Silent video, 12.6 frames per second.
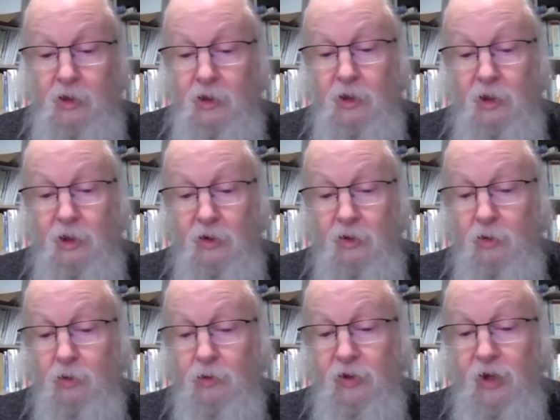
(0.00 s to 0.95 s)

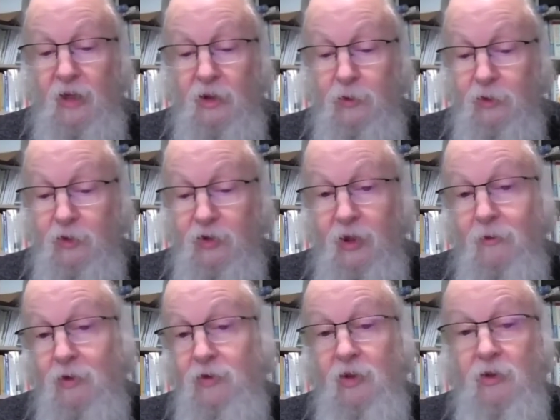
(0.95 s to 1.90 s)
and standards for
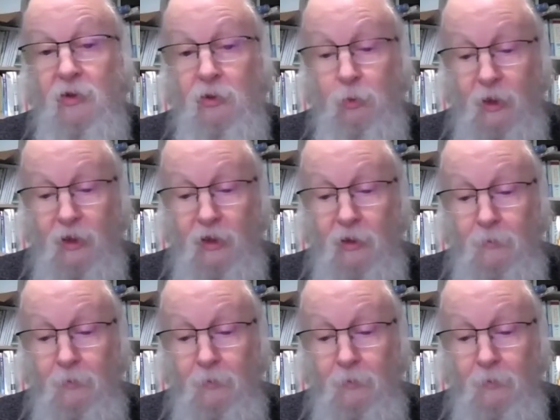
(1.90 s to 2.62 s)
services as well.